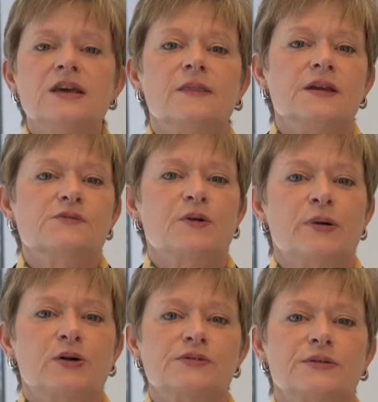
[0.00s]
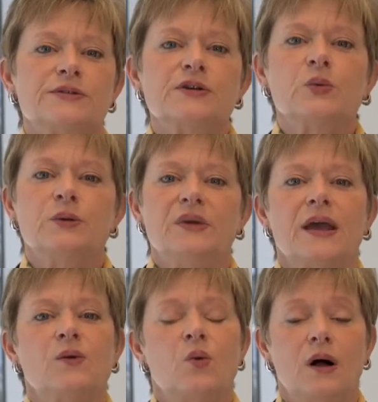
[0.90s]
These proposals would be
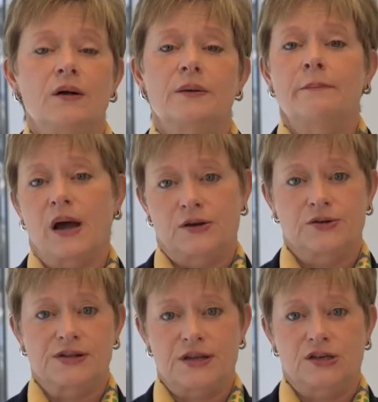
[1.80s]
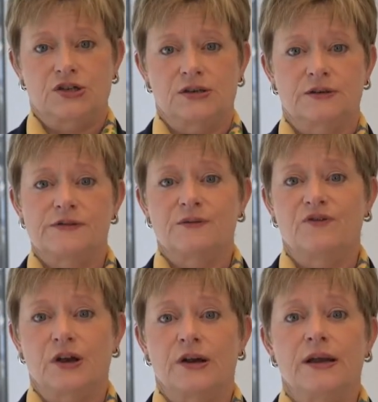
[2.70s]
a welcome modernization of some
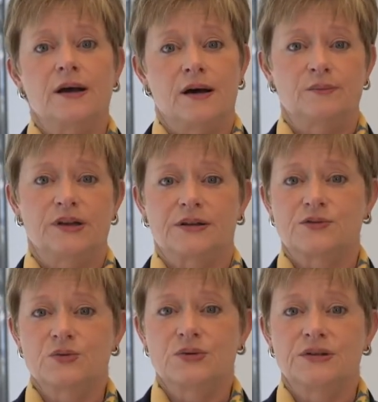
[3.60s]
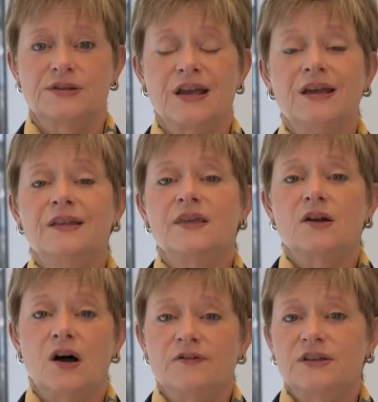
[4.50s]
very complex rules
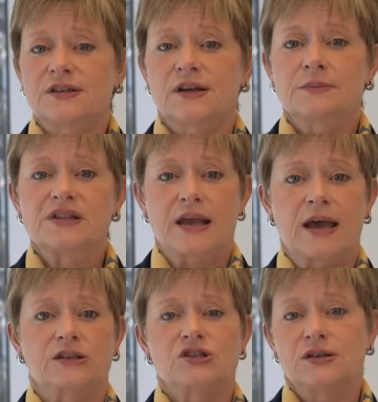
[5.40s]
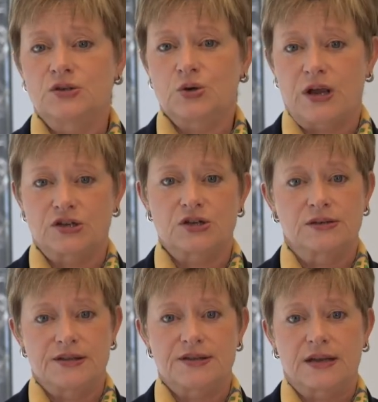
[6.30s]
that oftentimes catch
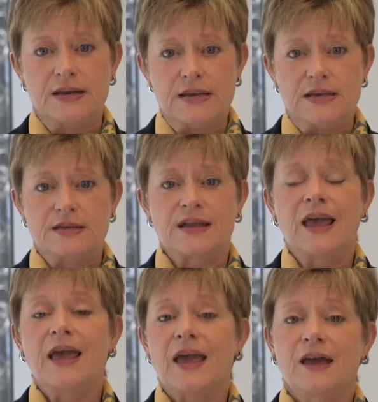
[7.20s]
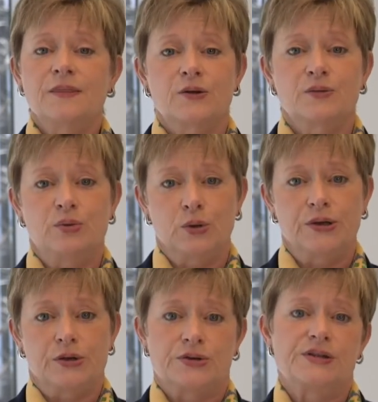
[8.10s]
international assignees and their
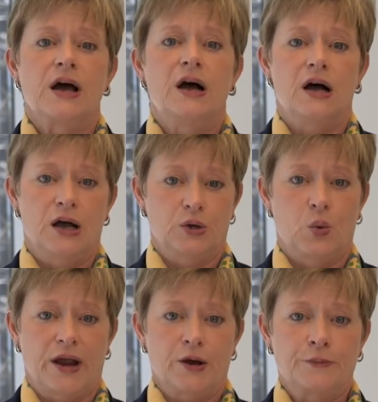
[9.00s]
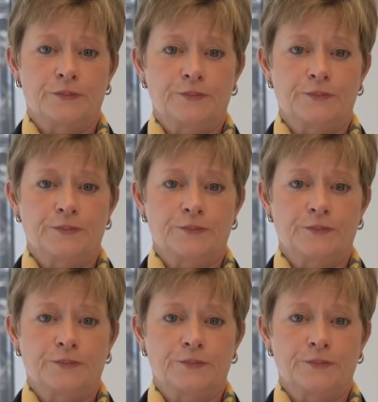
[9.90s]
employers unaware.